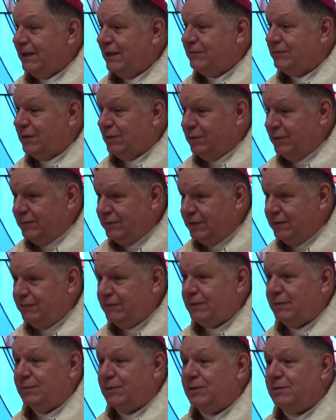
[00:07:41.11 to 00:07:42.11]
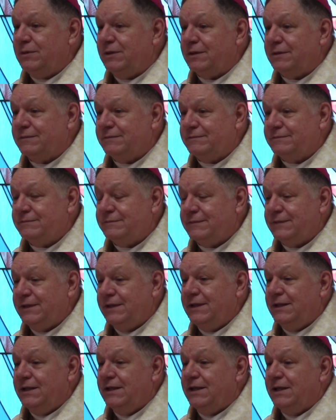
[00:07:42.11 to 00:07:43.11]
as I receive communion
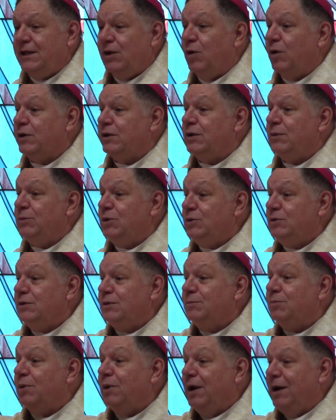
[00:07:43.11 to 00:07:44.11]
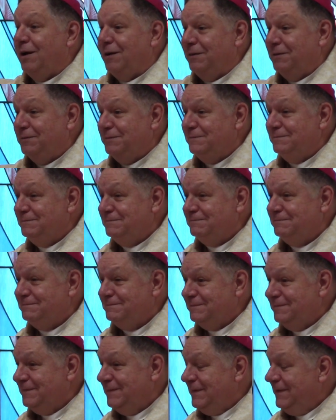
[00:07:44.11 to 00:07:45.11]
or communion prayer.
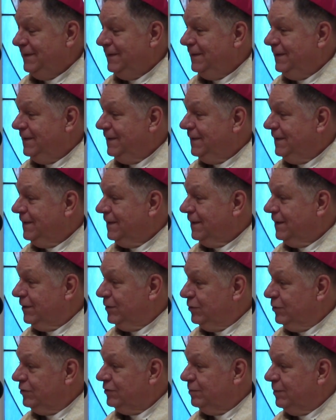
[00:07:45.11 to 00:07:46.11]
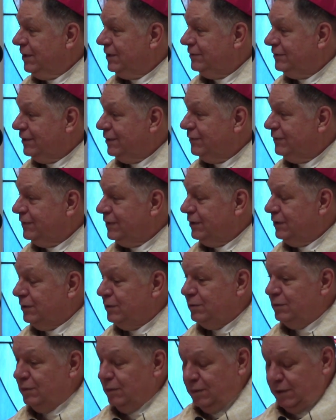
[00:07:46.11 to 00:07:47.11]
I lose myself in
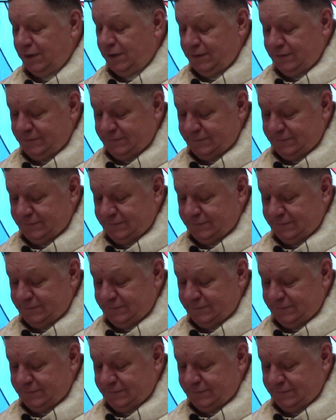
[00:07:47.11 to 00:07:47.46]
you, Lord.